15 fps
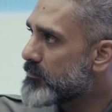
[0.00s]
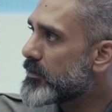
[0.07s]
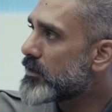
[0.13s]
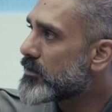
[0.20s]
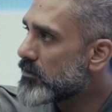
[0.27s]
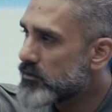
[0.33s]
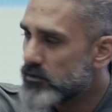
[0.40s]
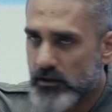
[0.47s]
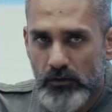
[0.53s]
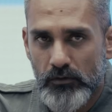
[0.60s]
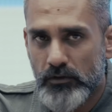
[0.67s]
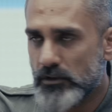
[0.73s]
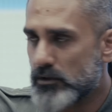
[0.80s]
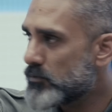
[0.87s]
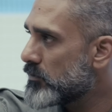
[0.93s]
that turns into
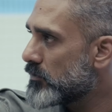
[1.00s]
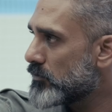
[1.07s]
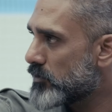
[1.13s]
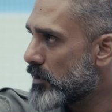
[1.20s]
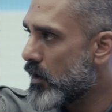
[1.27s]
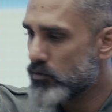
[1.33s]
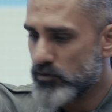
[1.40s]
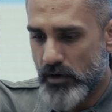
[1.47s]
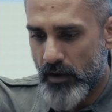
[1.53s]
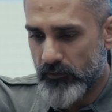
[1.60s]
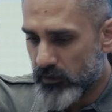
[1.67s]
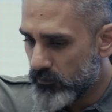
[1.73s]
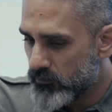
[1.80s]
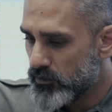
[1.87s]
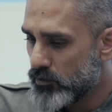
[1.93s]
the shrouds. Now I've
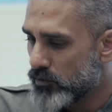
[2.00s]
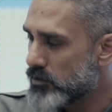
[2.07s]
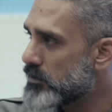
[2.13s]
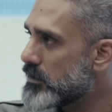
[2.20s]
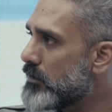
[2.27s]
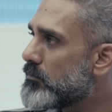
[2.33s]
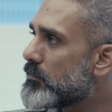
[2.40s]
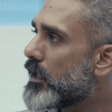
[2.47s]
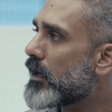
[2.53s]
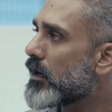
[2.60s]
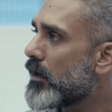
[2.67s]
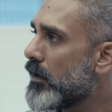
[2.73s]
given you a seam there.